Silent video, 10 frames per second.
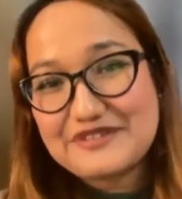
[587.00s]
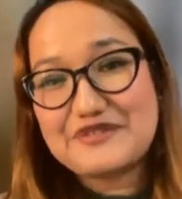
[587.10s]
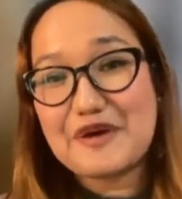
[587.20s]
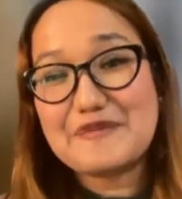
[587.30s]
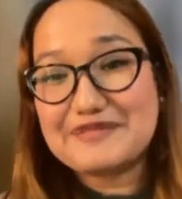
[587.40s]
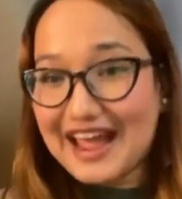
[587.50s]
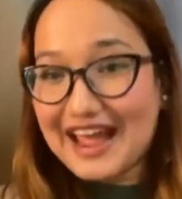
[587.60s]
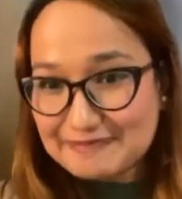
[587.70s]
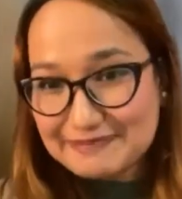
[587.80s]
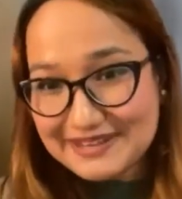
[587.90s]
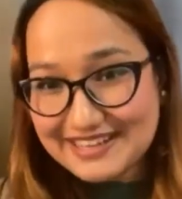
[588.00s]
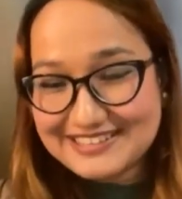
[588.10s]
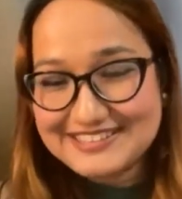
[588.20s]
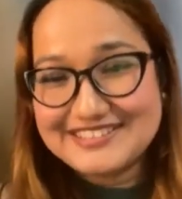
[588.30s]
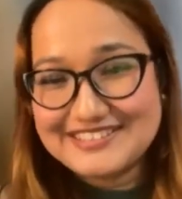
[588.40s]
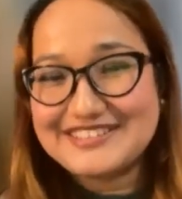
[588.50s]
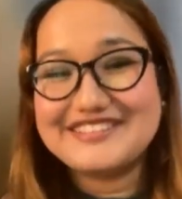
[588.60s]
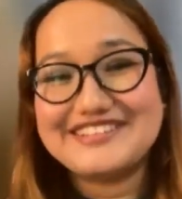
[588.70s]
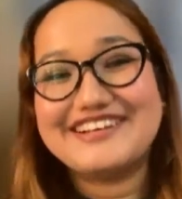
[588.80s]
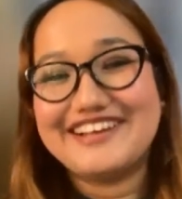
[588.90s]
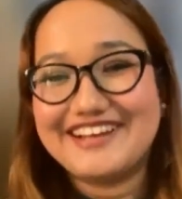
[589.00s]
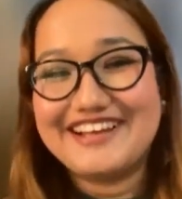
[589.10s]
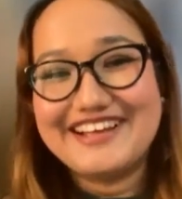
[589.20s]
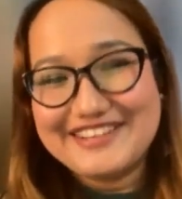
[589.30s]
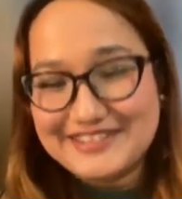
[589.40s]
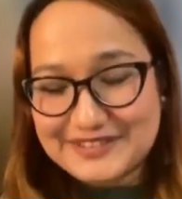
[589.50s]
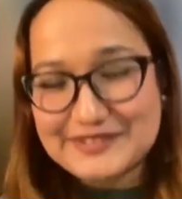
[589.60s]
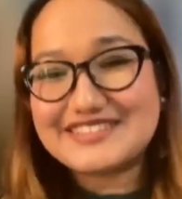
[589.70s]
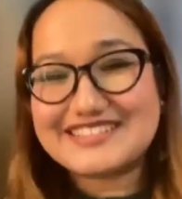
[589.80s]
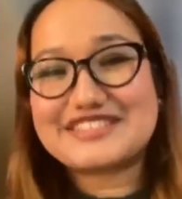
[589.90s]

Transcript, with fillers: from that pain to this